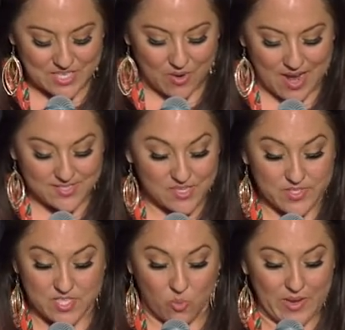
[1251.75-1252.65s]
it was so
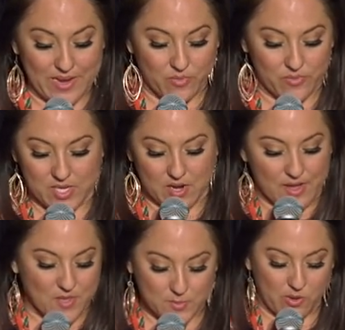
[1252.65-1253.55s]
awesome. And so we, you
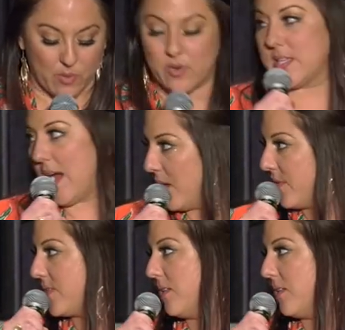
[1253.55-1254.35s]
know, at this point, we're tired.